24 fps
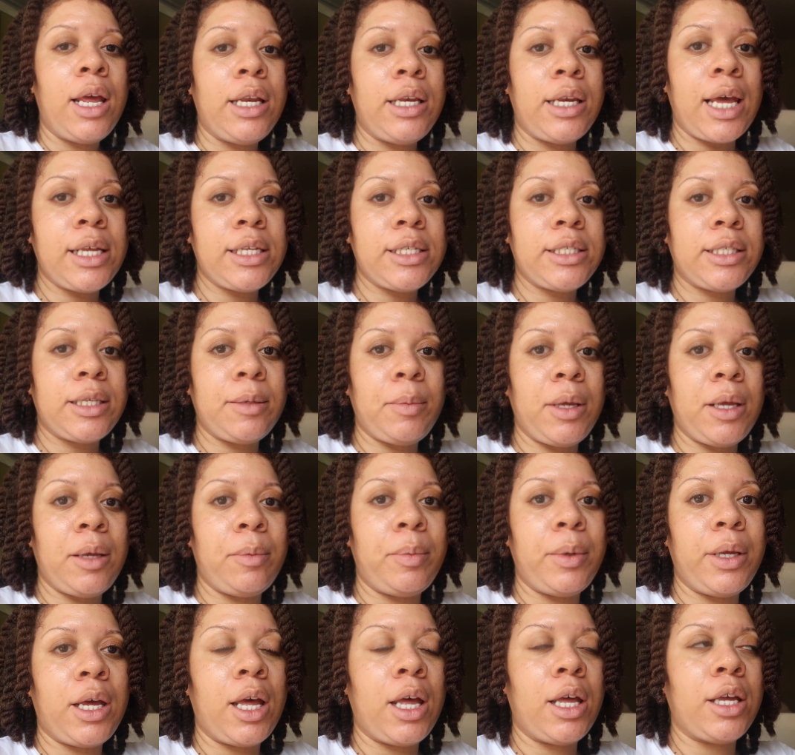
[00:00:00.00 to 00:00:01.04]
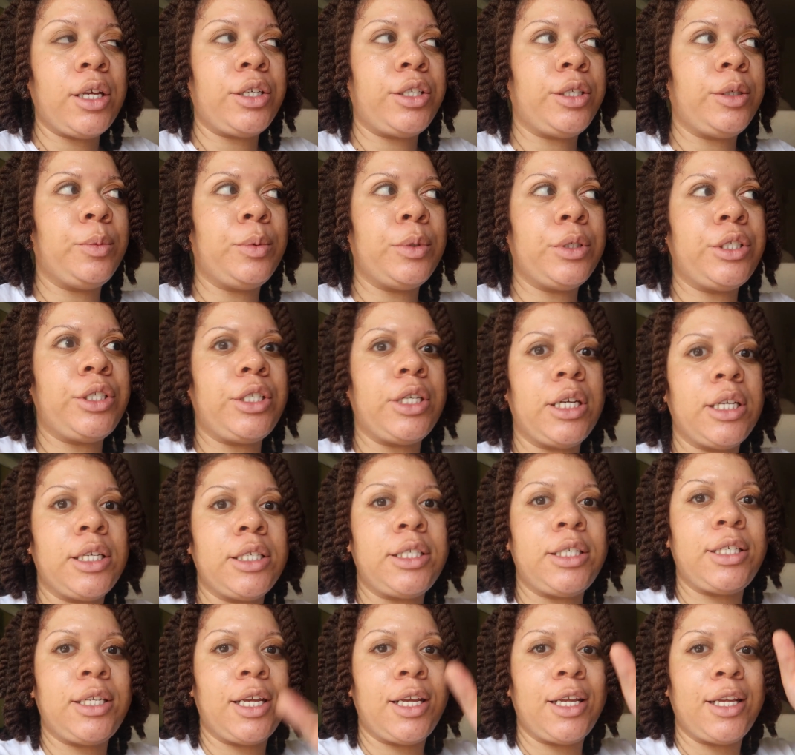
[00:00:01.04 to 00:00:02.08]
next to me because she was
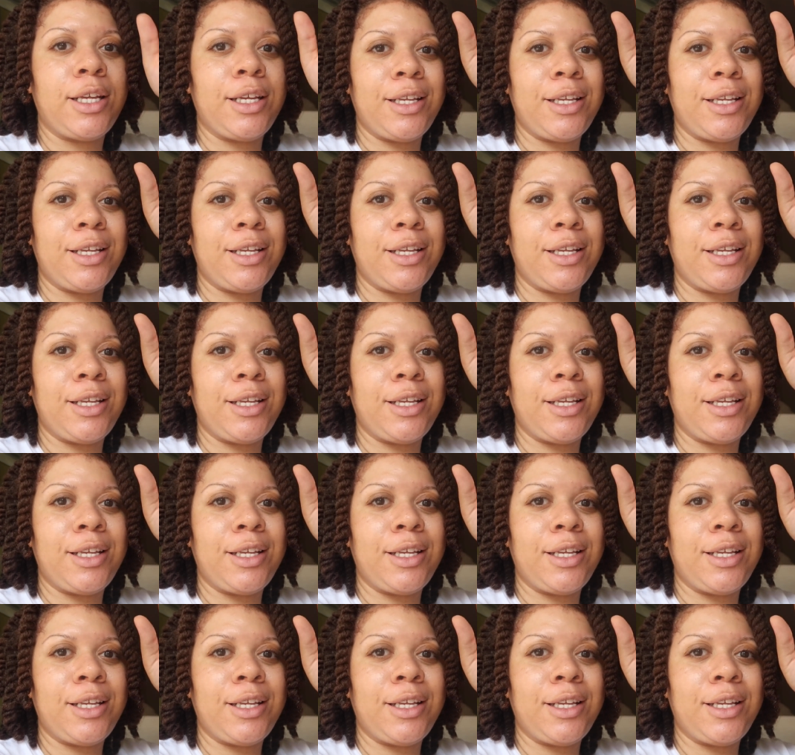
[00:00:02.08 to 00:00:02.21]
just,